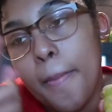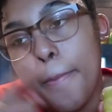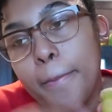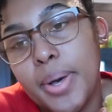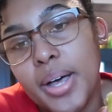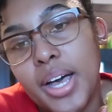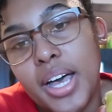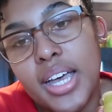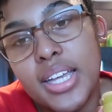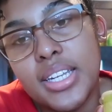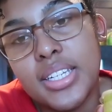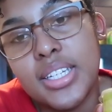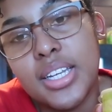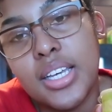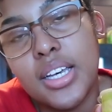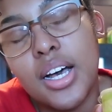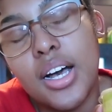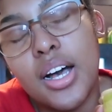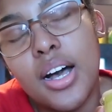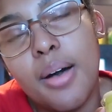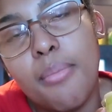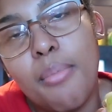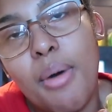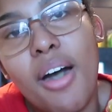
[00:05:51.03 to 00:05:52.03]
but
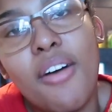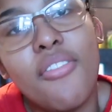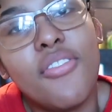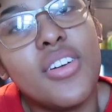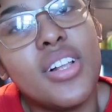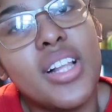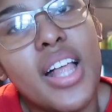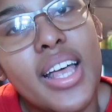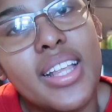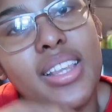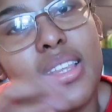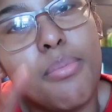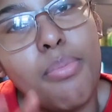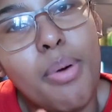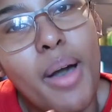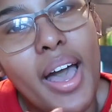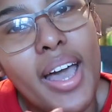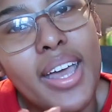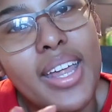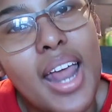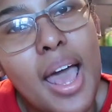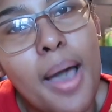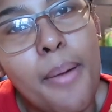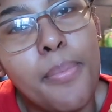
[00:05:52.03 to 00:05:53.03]
I feel like the
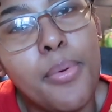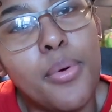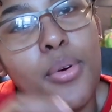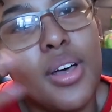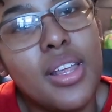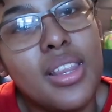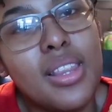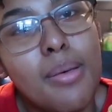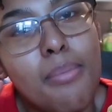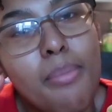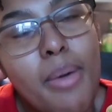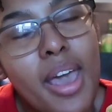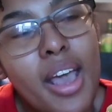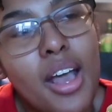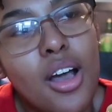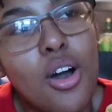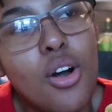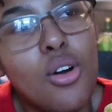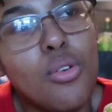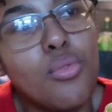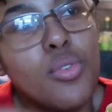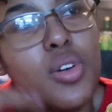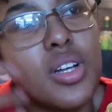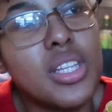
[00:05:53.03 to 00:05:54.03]
pineapple and the
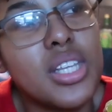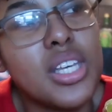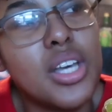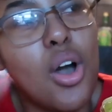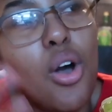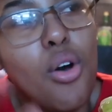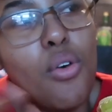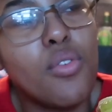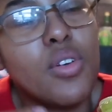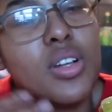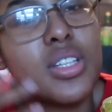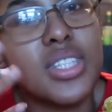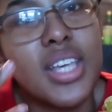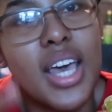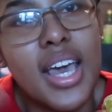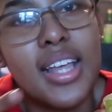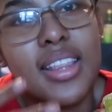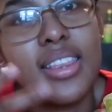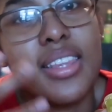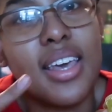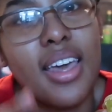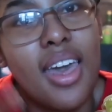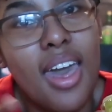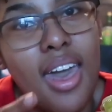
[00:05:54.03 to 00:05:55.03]
mango really
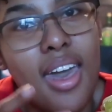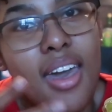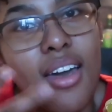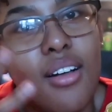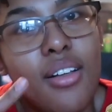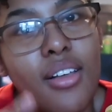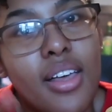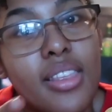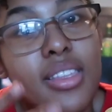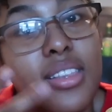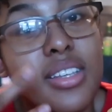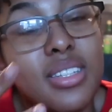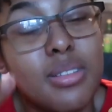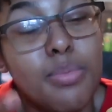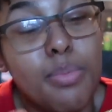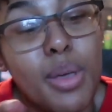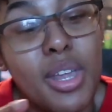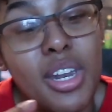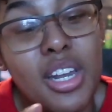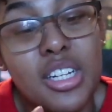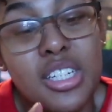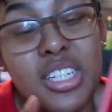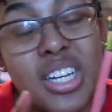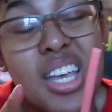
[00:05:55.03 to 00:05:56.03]
overtake the kale and the
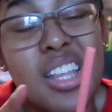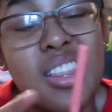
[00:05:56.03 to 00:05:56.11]
spinach,